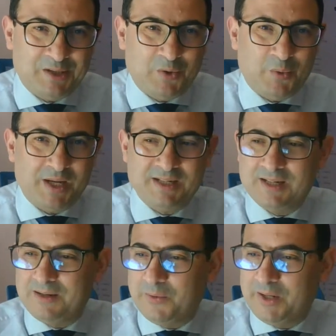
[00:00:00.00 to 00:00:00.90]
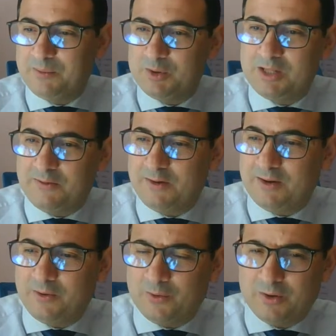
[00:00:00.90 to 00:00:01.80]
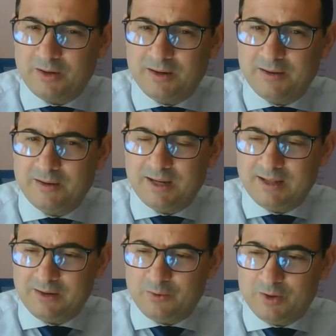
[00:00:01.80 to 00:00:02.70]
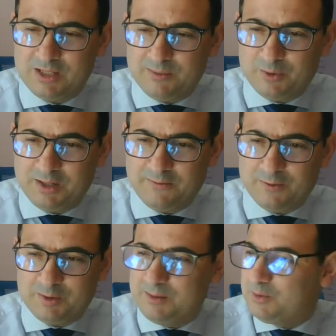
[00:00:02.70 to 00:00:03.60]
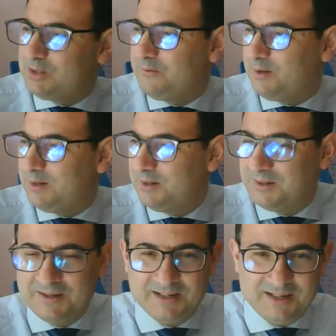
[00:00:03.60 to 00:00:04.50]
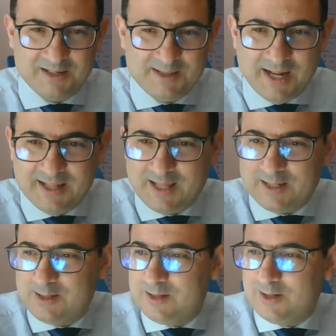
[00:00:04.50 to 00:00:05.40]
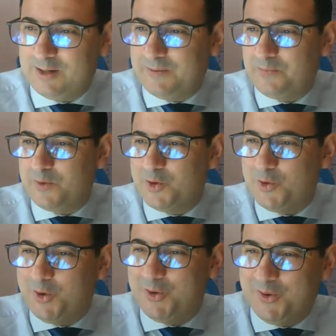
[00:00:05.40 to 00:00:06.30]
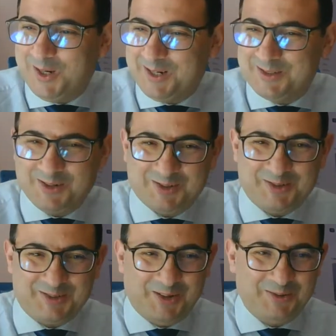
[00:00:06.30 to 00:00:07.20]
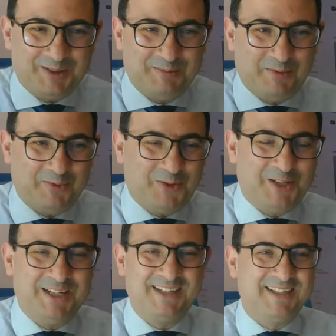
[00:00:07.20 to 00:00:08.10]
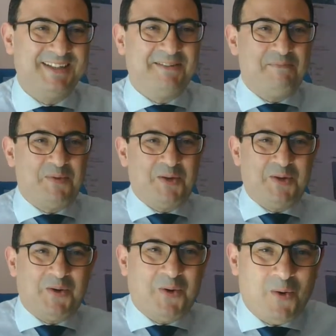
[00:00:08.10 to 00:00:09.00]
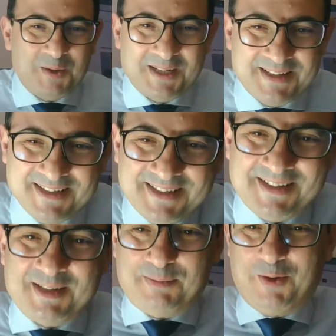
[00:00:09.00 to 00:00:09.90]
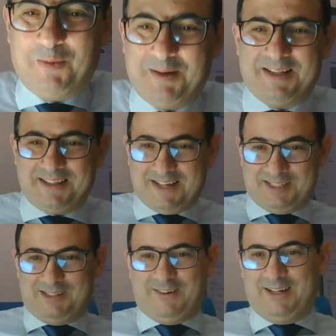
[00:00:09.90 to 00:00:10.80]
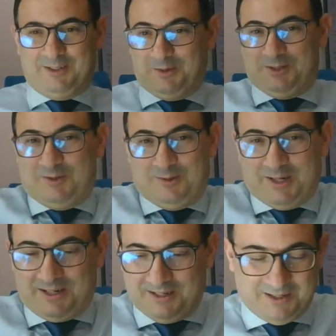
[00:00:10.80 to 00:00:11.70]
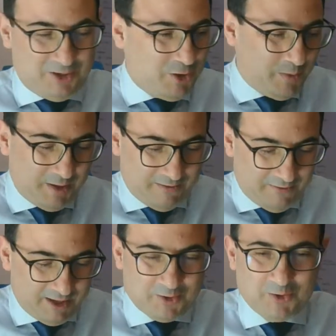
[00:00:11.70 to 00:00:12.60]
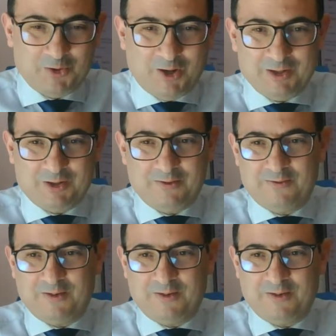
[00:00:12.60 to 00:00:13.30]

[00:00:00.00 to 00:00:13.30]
when Mustafa, or I think or Si Bougnifi or Si Mustafa, said that you are a doctorate holder before, holding the diploma, that's fine. You are showing very good knowledge of